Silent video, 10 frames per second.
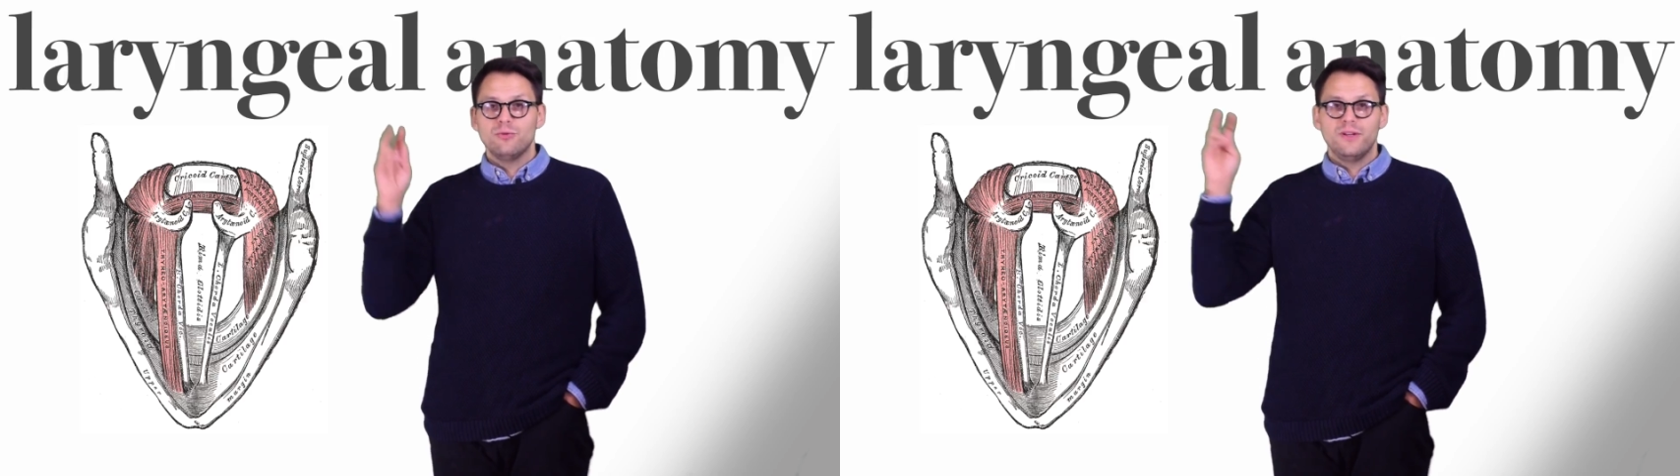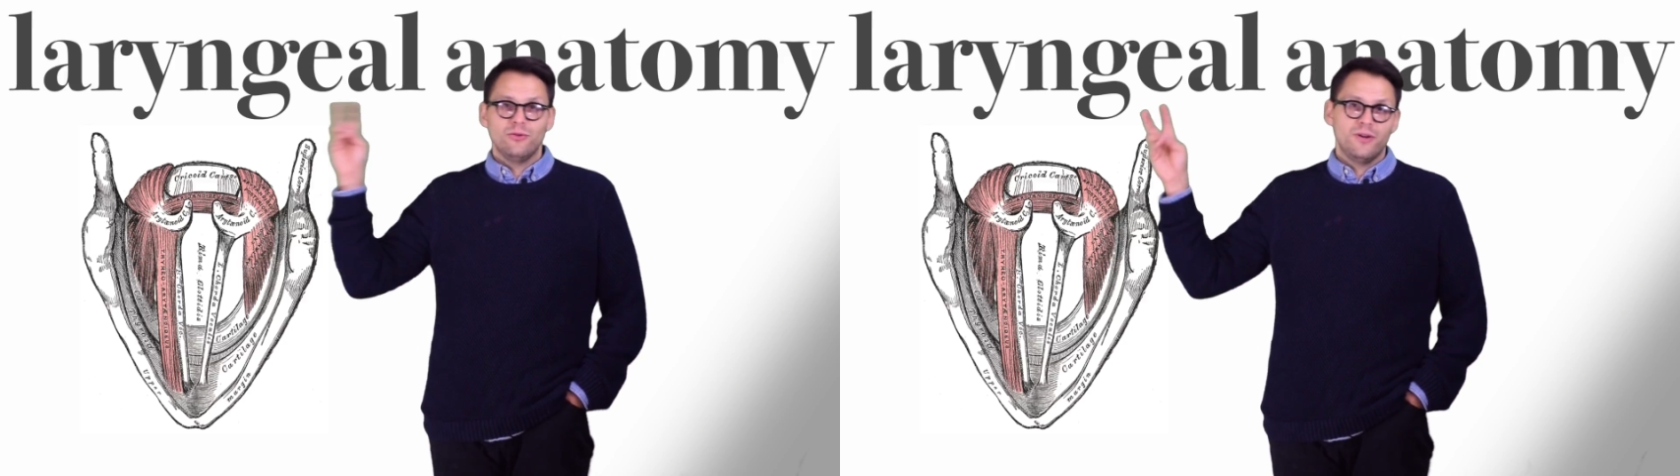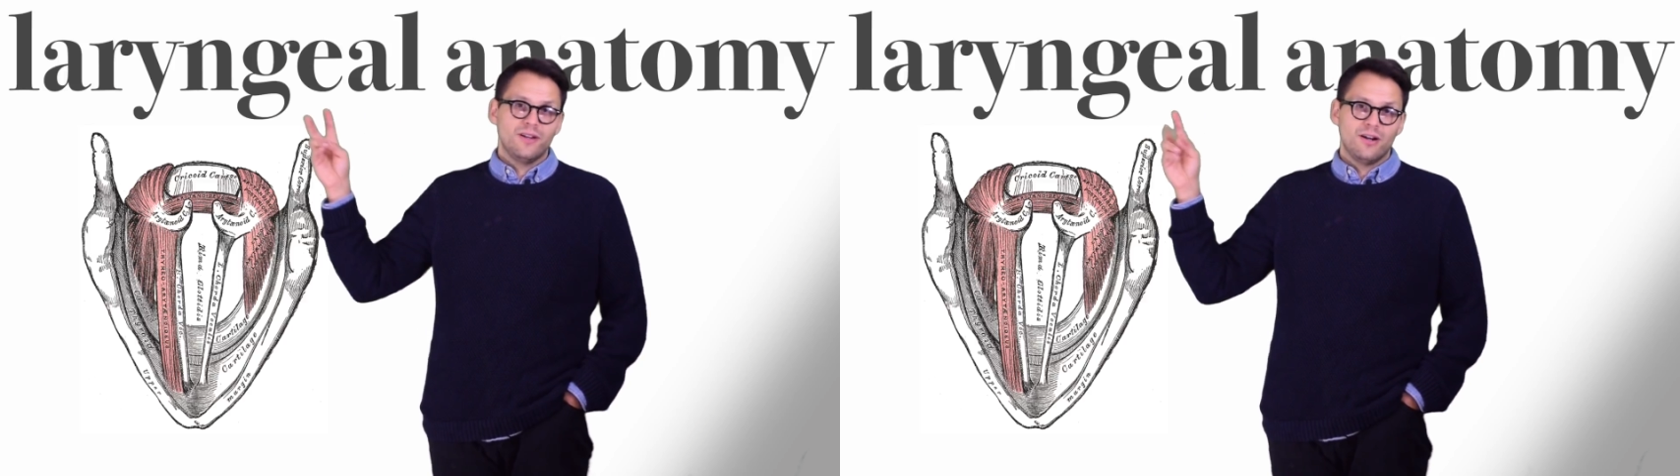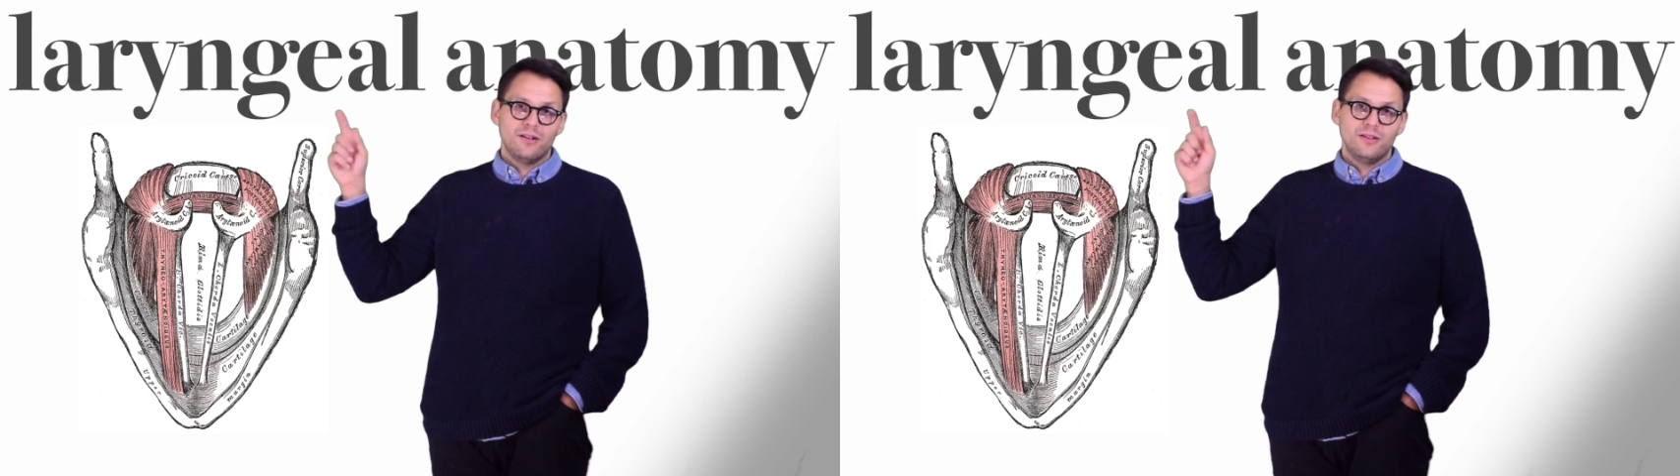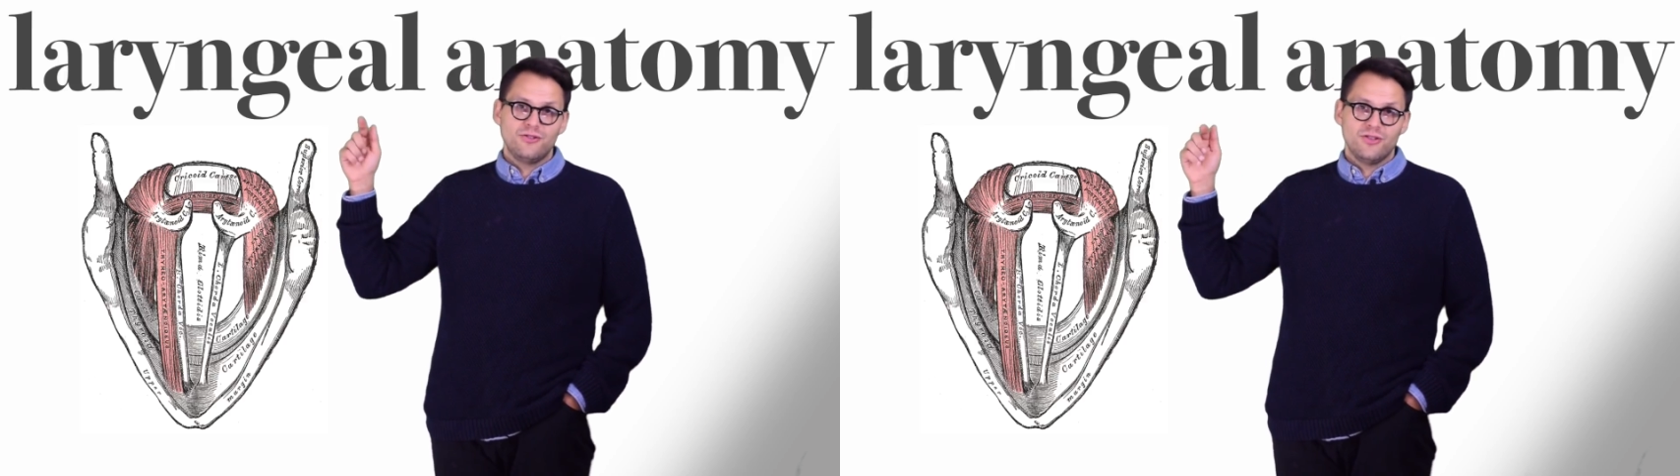arytenoid
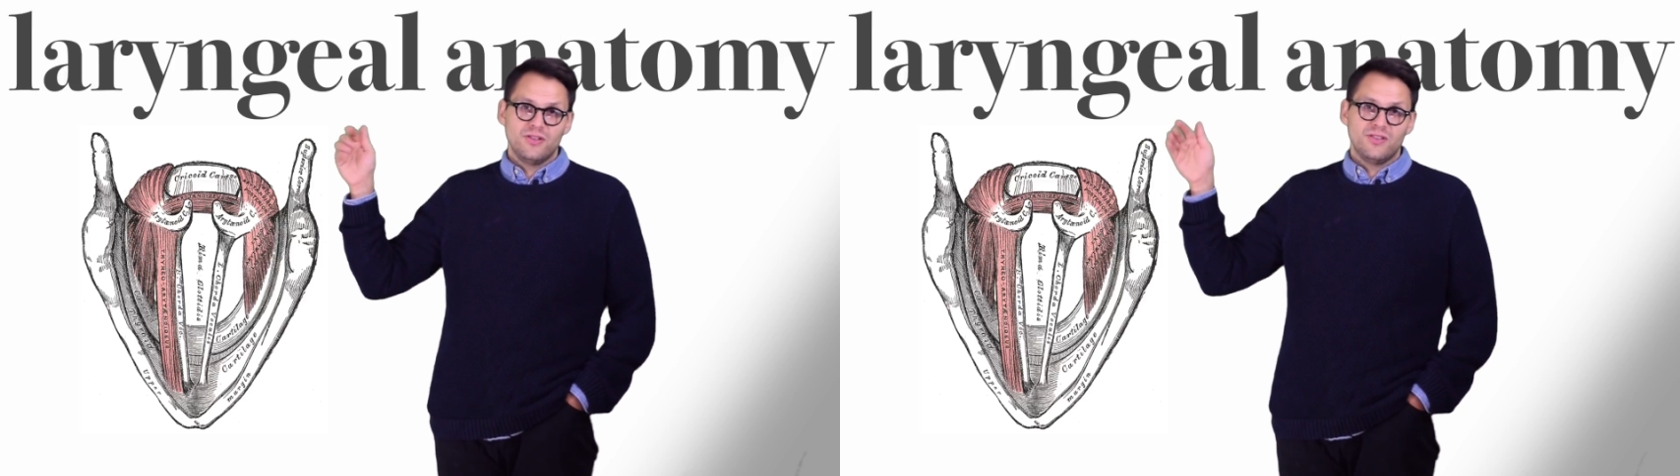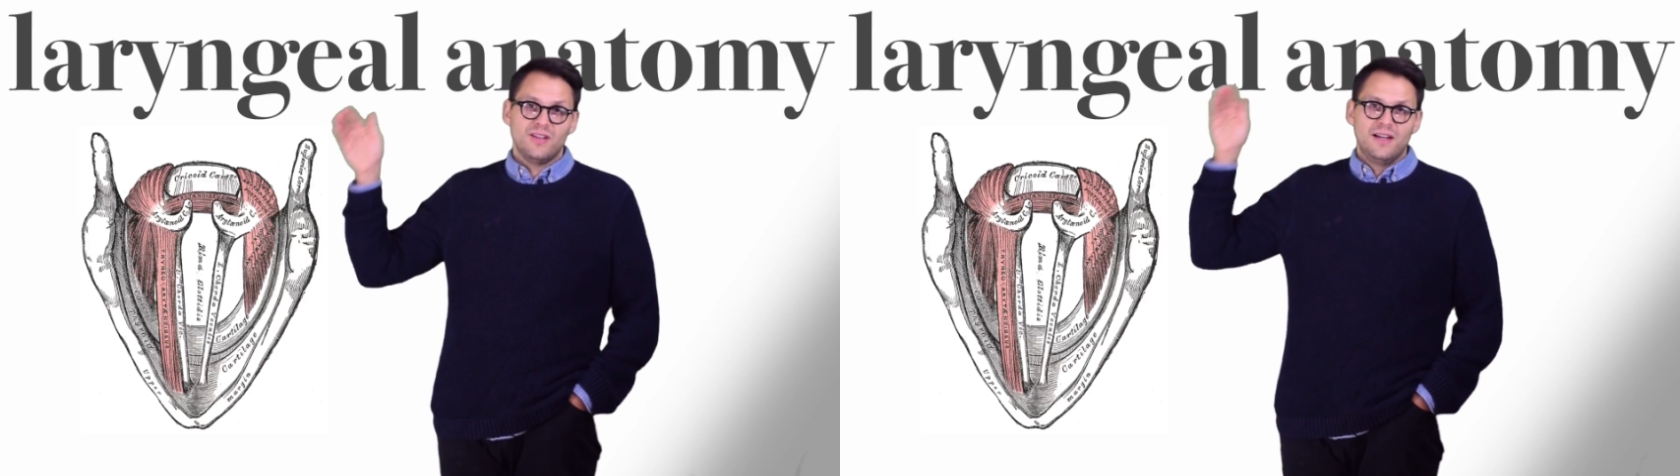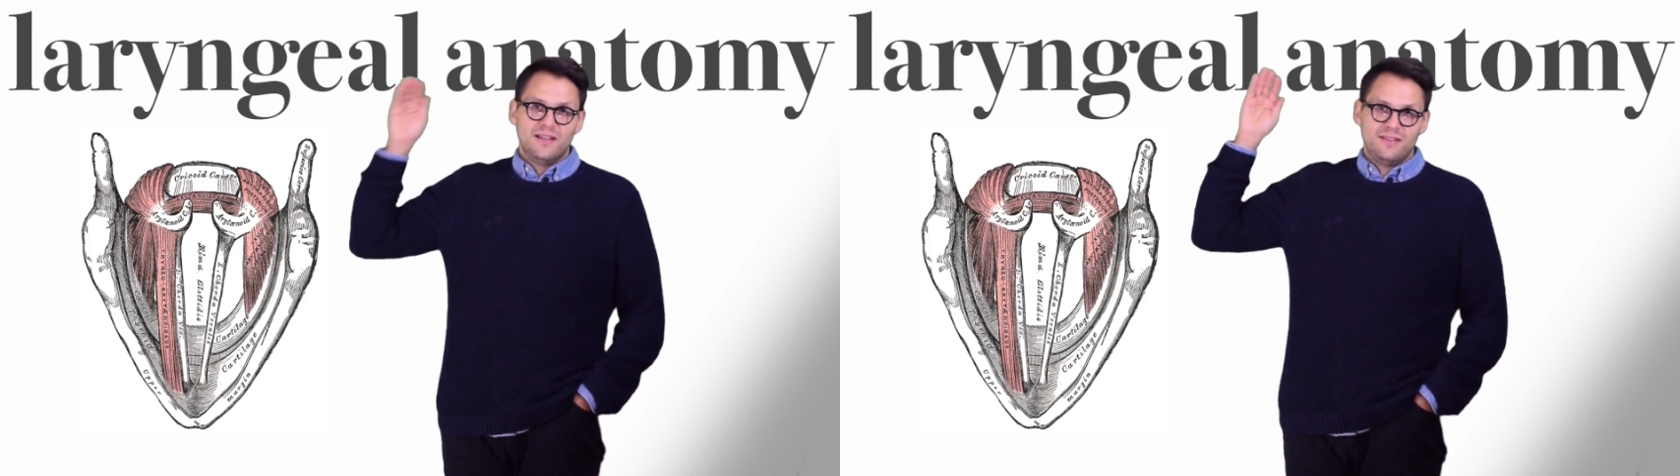cartilages